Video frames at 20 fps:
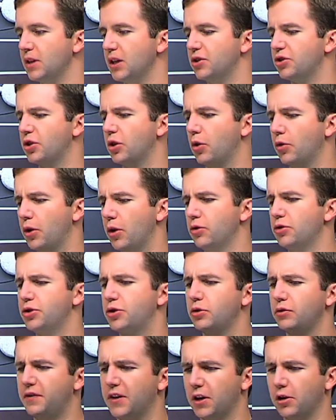So those
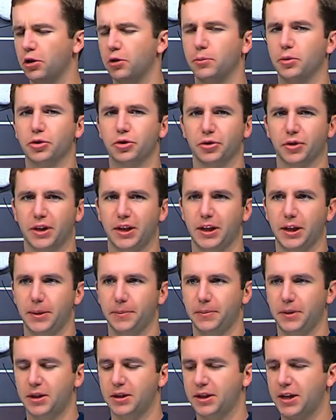2 variables are key.
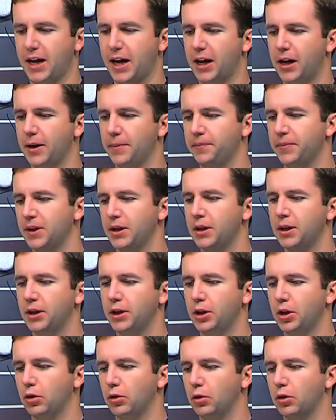He's got to,
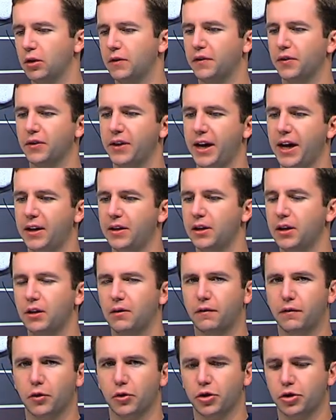look for that
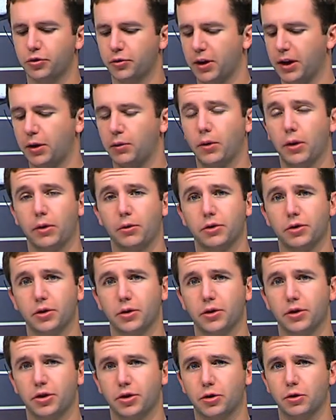first strike, whether it's
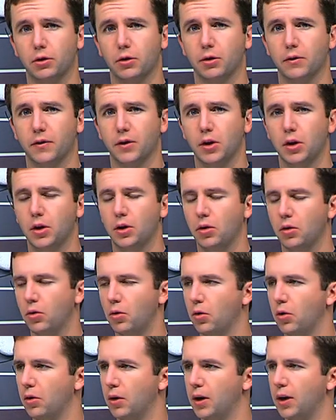on the serve
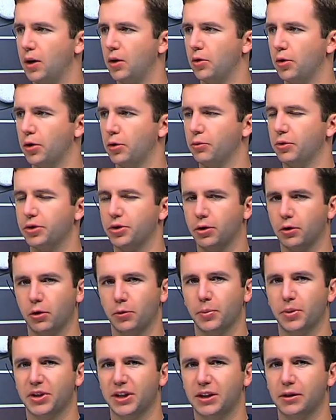or the
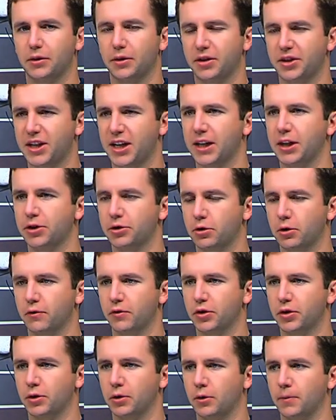return, particularly the second serve
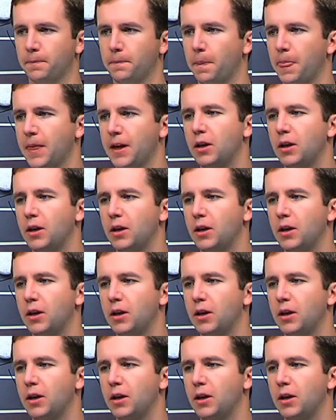return.